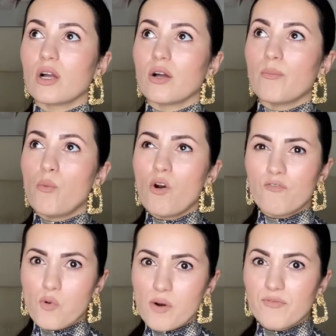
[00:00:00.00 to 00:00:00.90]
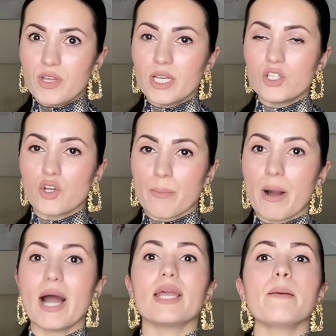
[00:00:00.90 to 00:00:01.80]
more form-fitting to your
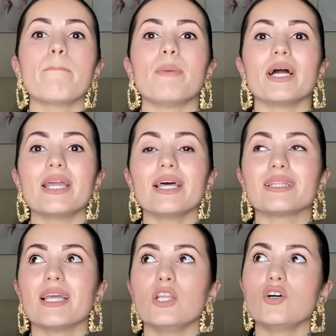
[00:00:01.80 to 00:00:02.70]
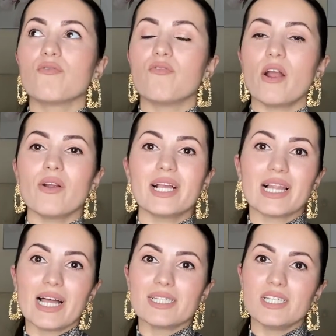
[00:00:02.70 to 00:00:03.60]
body, but yet they look very
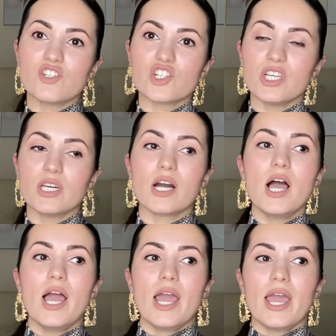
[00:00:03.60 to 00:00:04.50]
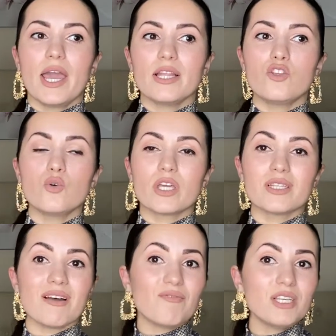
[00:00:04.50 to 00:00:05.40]
classy and chic, and you can
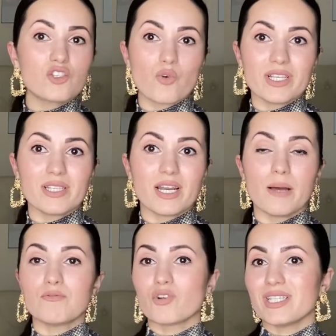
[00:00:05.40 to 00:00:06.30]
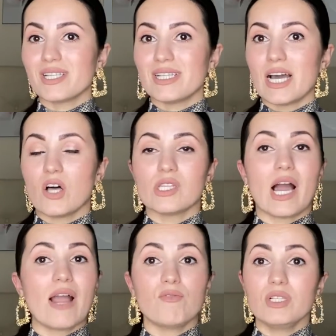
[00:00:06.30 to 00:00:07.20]
definitely dress it up, dress it down.
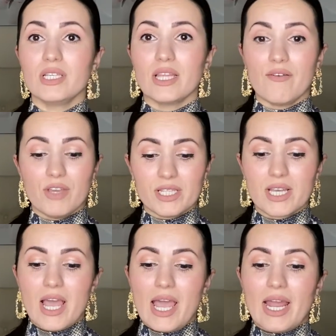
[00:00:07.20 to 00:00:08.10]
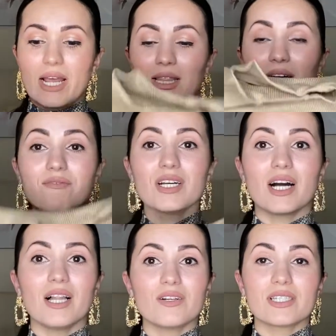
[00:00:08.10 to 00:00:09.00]
I really love it, and I love the
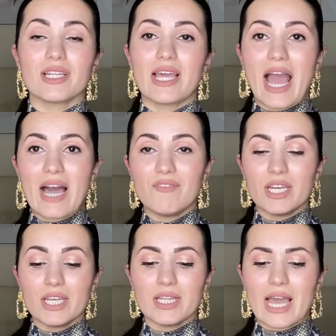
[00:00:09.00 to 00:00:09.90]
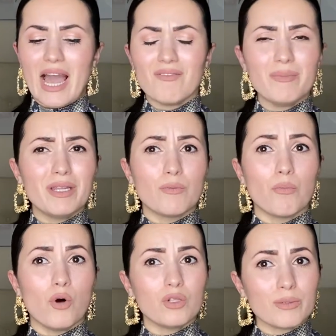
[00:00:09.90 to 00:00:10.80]
colors that they have it in. They have them in
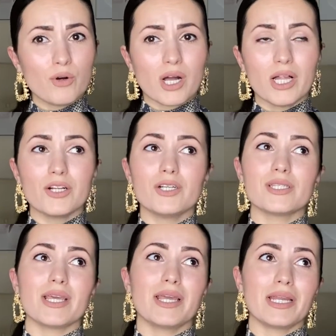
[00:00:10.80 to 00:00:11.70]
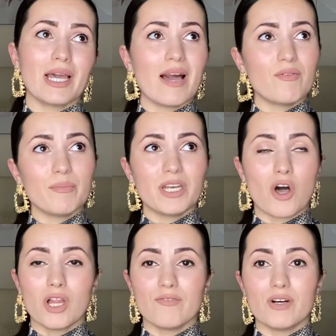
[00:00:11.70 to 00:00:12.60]
multiple colors, and I have them in
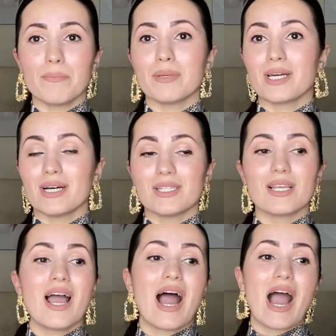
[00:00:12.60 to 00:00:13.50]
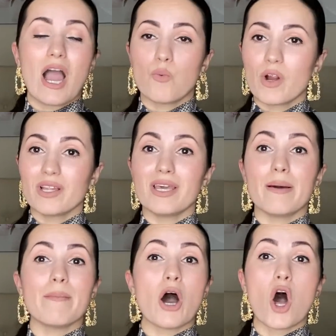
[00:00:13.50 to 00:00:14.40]
all of them because I wear
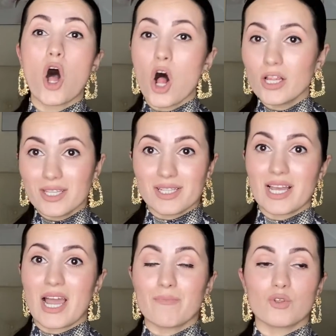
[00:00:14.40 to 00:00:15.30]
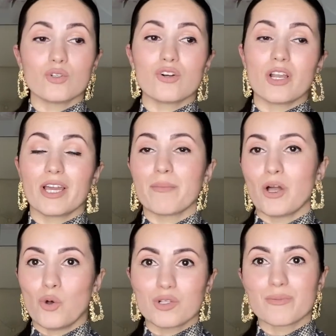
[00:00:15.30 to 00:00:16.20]
them all the time. Those are like my
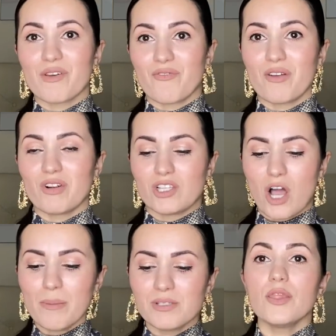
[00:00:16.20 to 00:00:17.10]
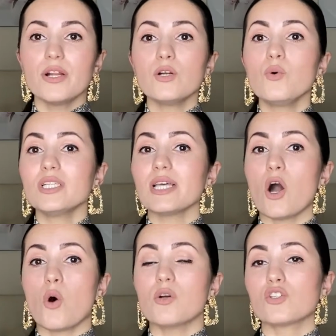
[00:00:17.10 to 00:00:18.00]
ultimate favorite tops. They're the ones that I
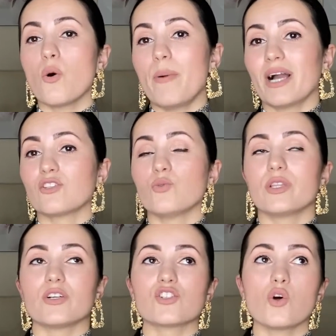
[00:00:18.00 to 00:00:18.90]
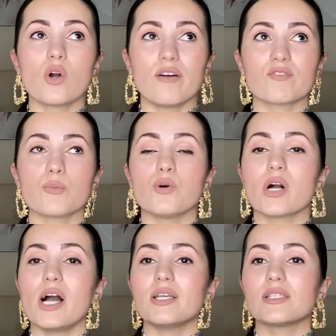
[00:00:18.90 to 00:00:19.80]
always go back to, and they're so comfortable,
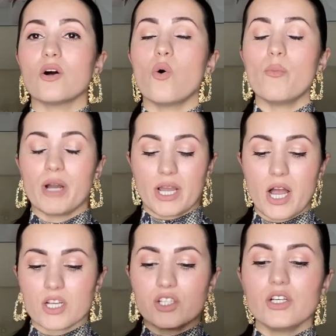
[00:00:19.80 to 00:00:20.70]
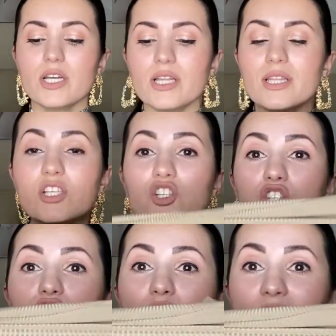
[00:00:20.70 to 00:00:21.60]
guys. Oh my gosh, look at the
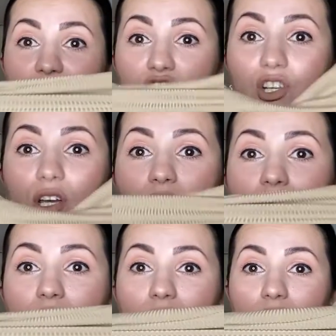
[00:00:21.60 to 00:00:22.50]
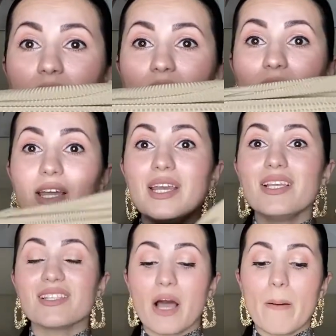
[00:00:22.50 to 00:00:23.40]
stretch. It
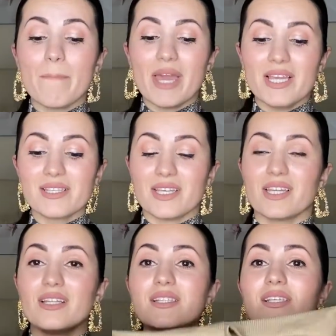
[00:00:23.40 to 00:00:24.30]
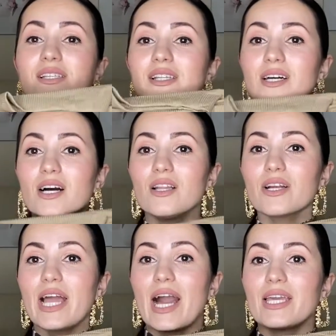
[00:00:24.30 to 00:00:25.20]
is amazing. This is in the color
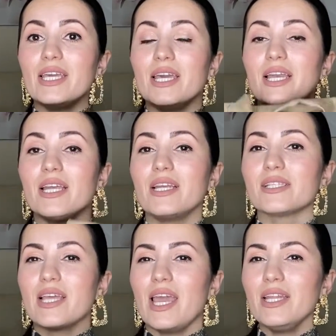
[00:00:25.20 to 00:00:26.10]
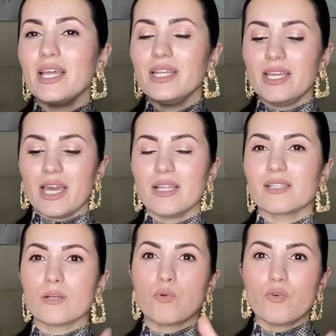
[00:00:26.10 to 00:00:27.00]
khaki, and it is $8.98,
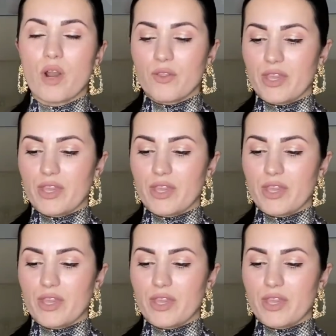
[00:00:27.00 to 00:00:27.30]
somewhere around